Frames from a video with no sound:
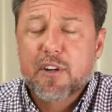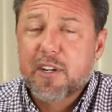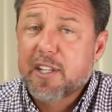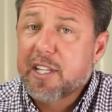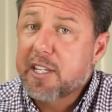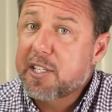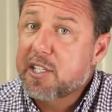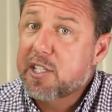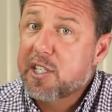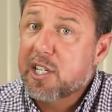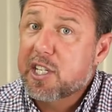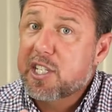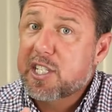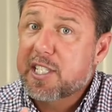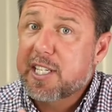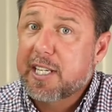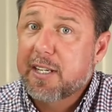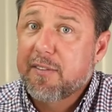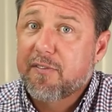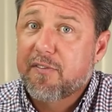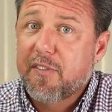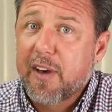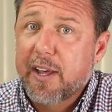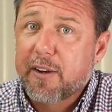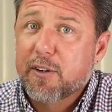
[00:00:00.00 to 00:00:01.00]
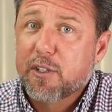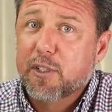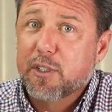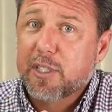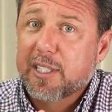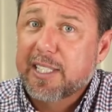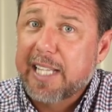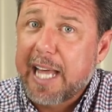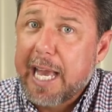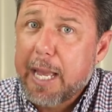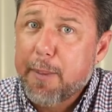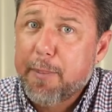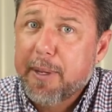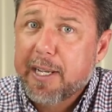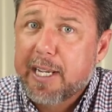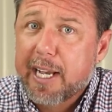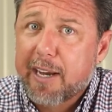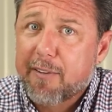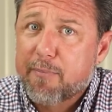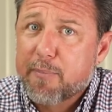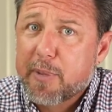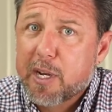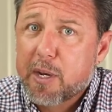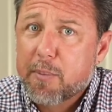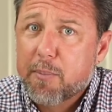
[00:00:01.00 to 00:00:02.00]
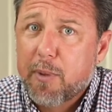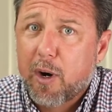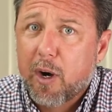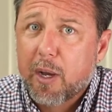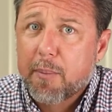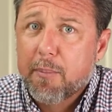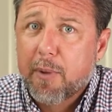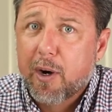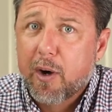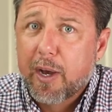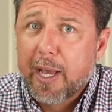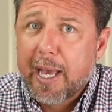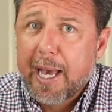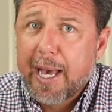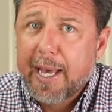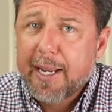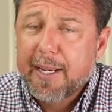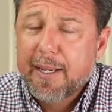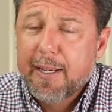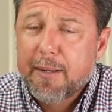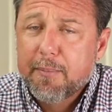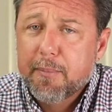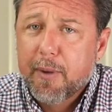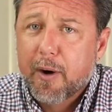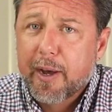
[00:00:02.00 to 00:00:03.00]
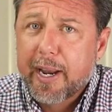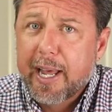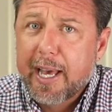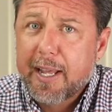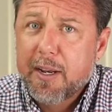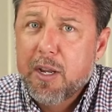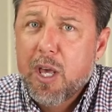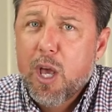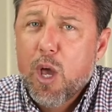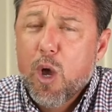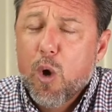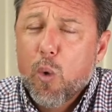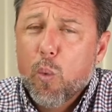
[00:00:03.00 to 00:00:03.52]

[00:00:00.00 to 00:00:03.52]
and this is the federal Labor government, might add,